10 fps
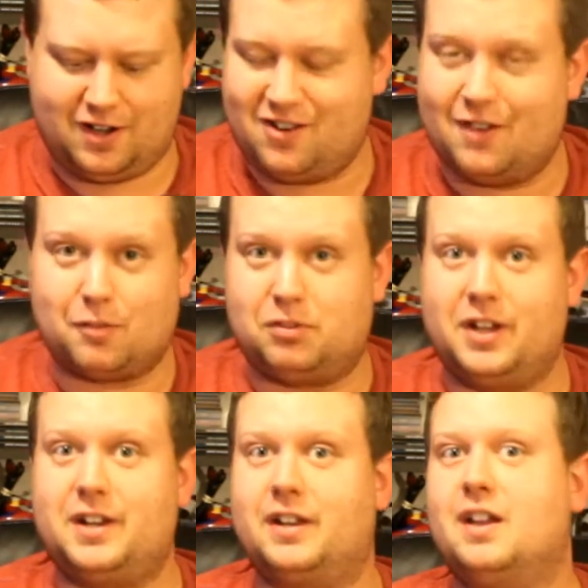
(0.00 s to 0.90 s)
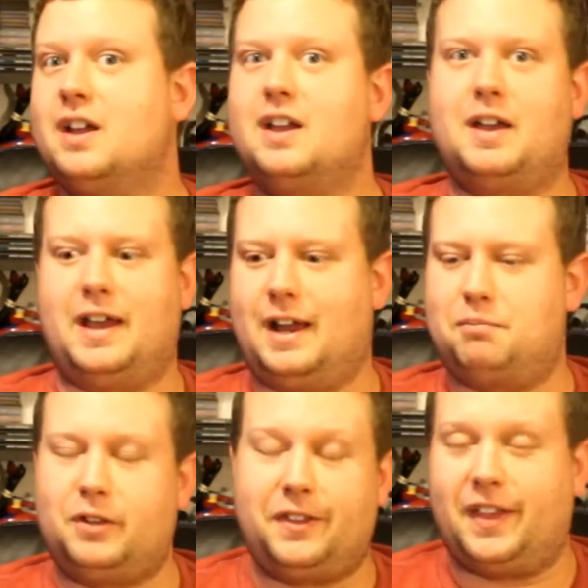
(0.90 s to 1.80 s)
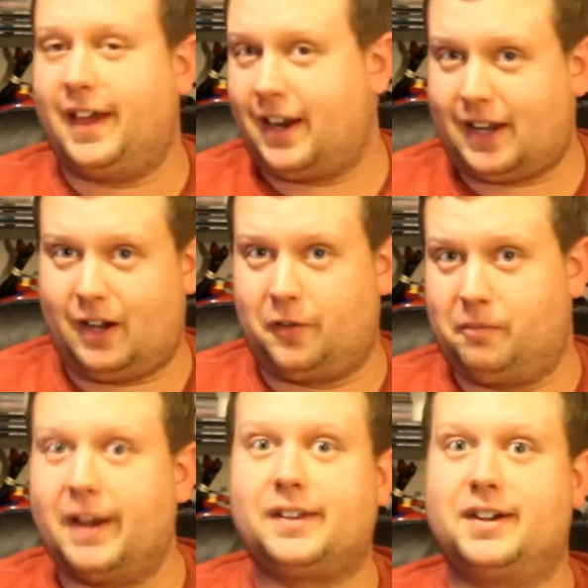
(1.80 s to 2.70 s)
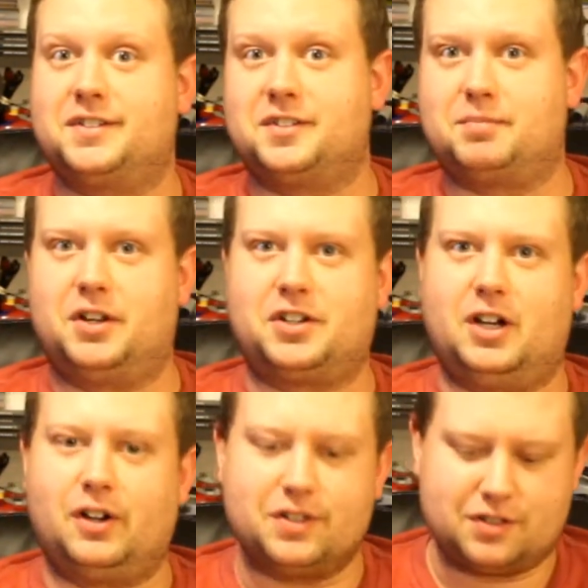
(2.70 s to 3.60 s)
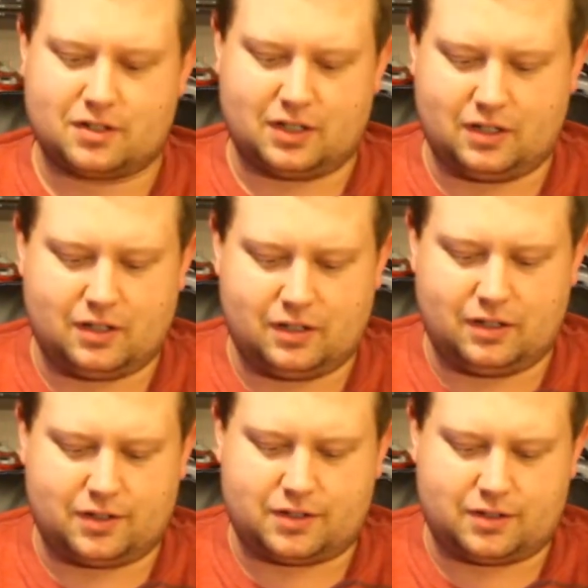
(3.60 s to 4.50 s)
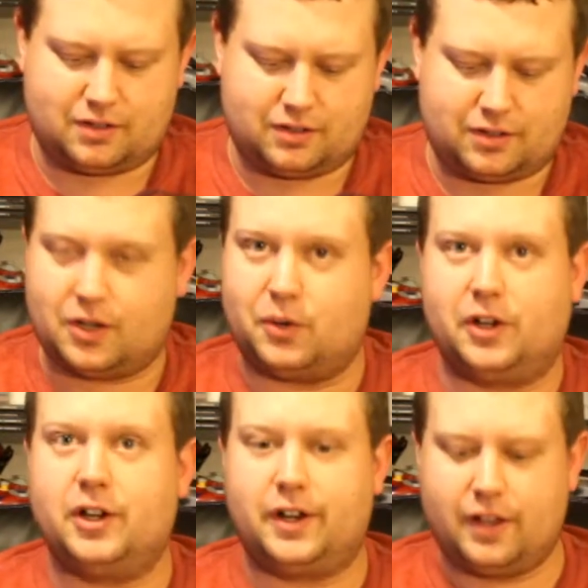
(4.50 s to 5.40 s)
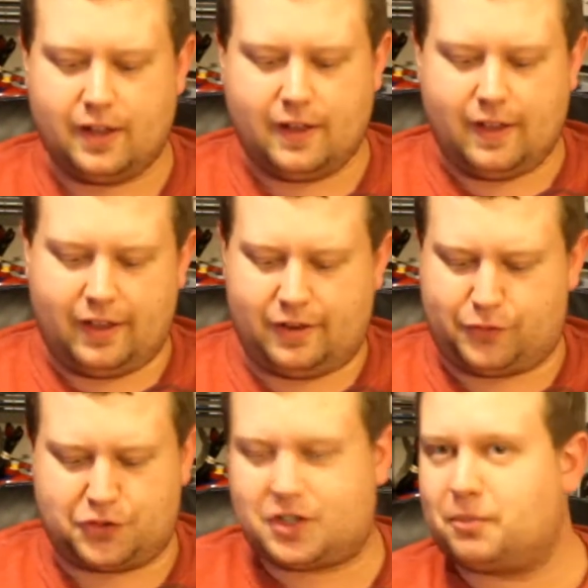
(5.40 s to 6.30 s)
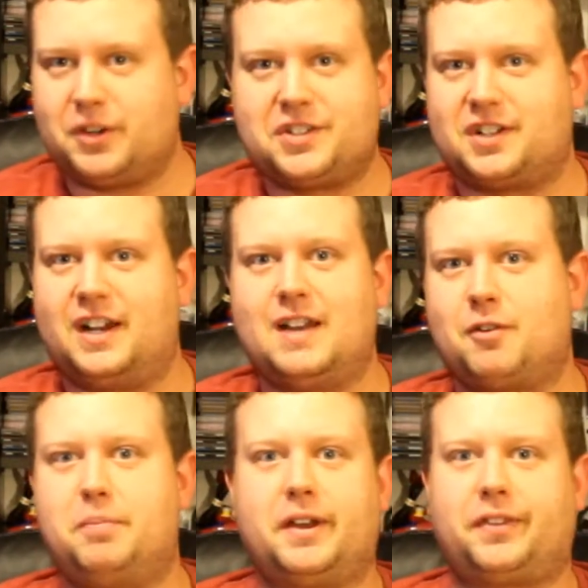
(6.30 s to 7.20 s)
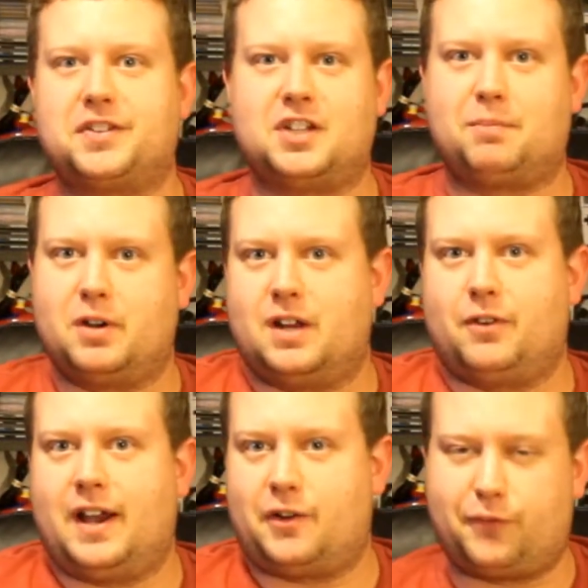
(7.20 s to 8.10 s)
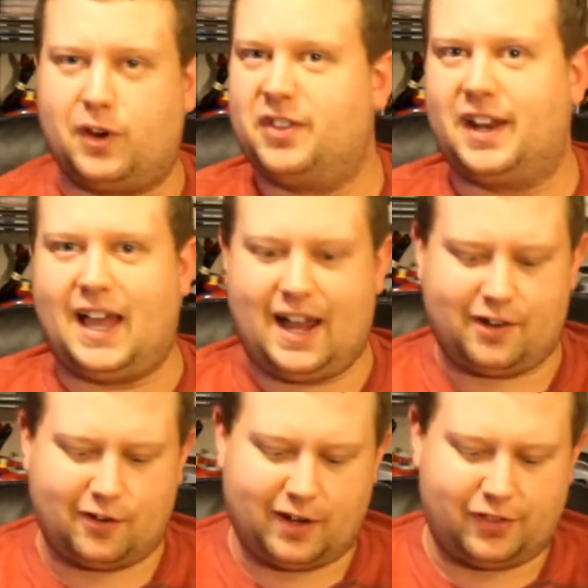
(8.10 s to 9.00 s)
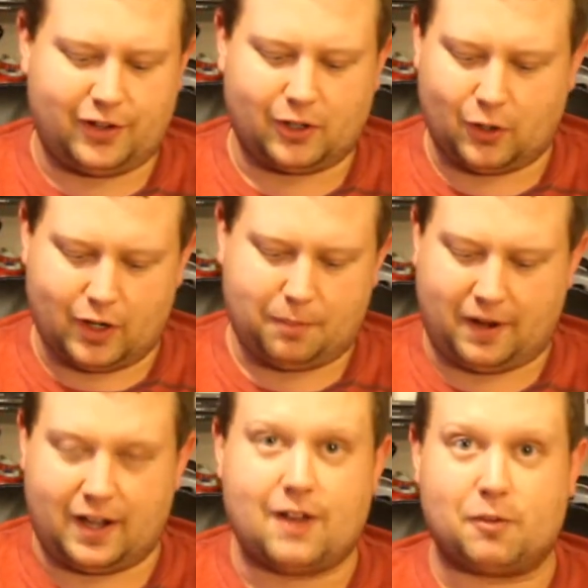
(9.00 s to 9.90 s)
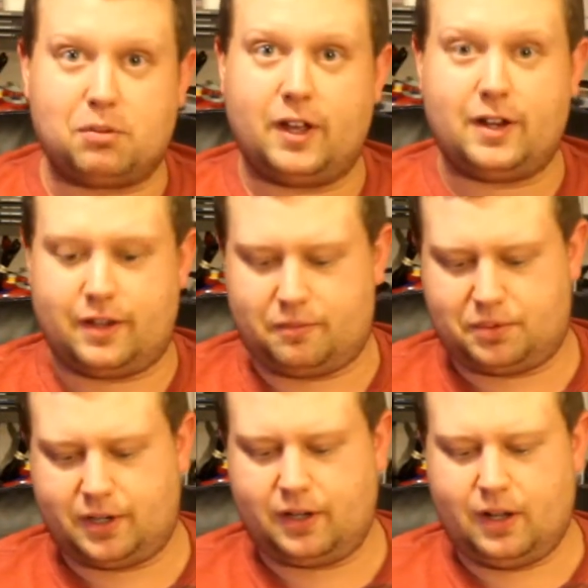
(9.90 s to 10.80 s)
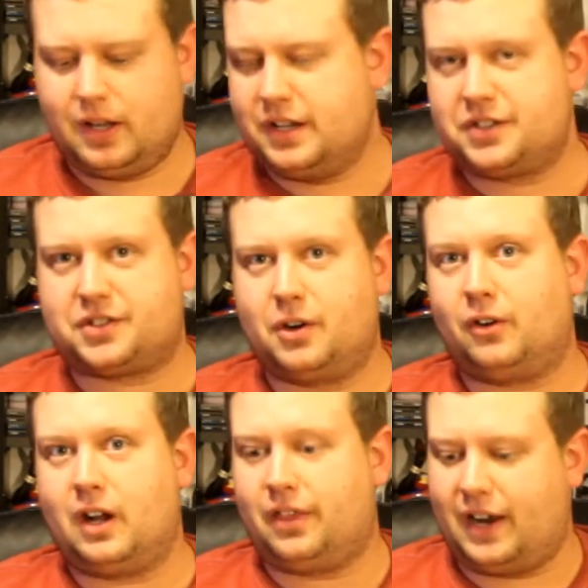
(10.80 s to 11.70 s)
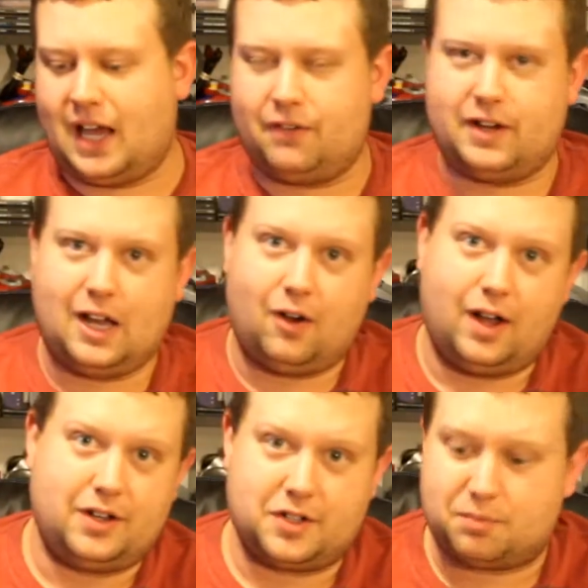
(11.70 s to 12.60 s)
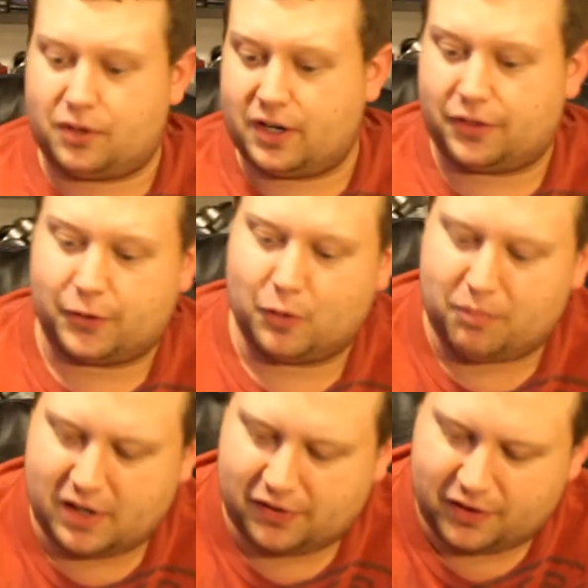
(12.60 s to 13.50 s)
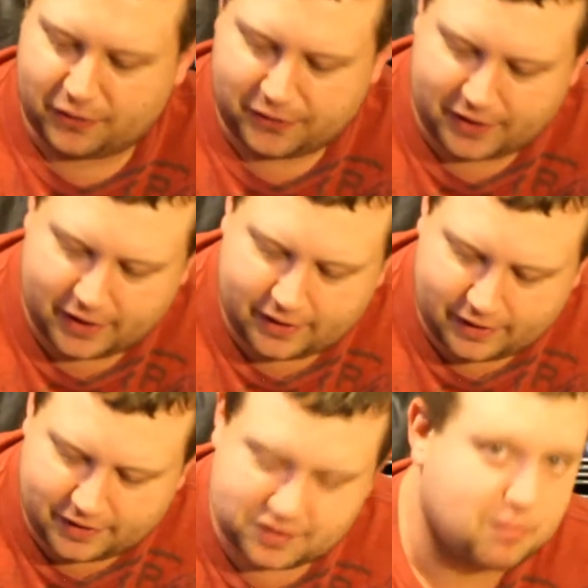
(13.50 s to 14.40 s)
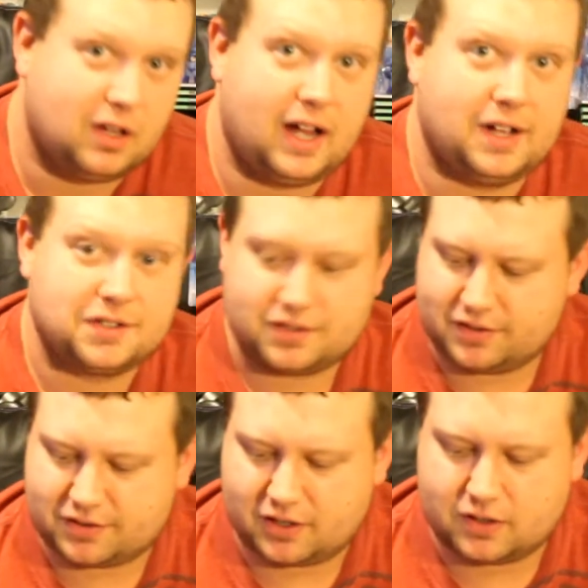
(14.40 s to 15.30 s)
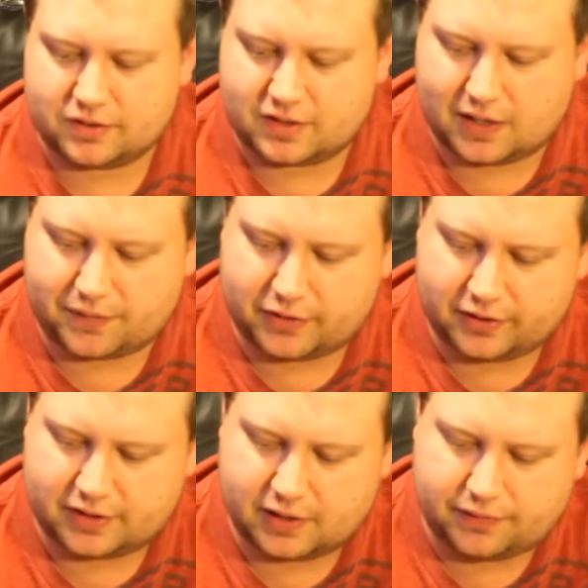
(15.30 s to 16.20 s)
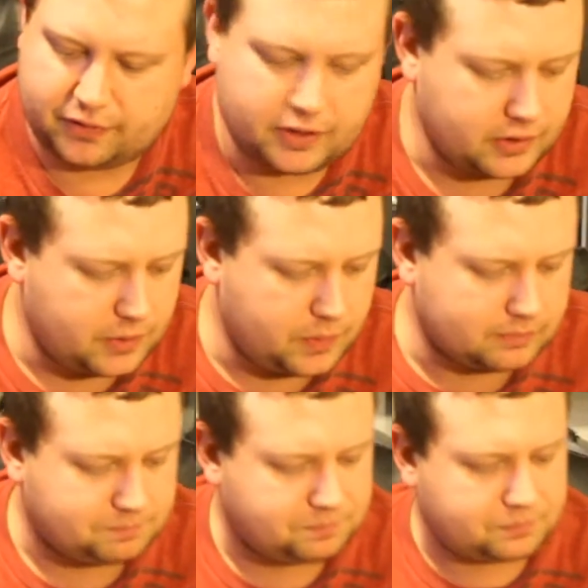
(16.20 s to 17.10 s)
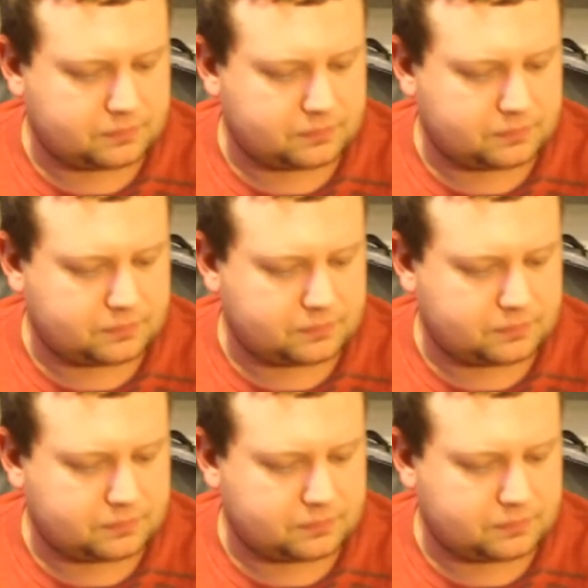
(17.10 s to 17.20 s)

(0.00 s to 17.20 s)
I never played it. And I played the heck out of Mike Tyson's Punch-Out because it's so good. And for some reason, I never picked this up or never had a friend that had it or anything growing up. I never played it, but so glad that I have it now. I just played it through and beat it the other day, and it's a blast. So definitely, definitely a good one.